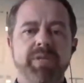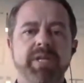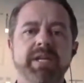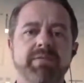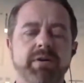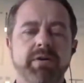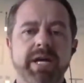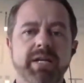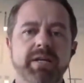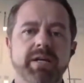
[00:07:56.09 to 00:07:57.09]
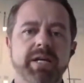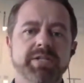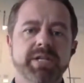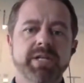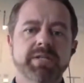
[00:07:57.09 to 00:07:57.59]
but they never are adding a
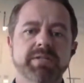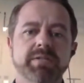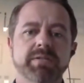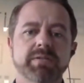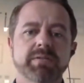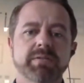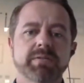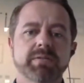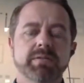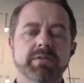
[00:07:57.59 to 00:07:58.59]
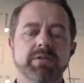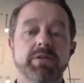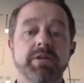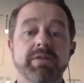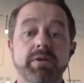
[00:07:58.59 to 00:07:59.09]
hygienist.
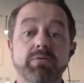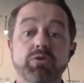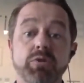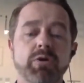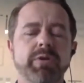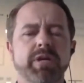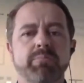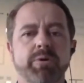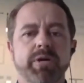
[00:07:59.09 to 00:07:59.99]
They're never growing in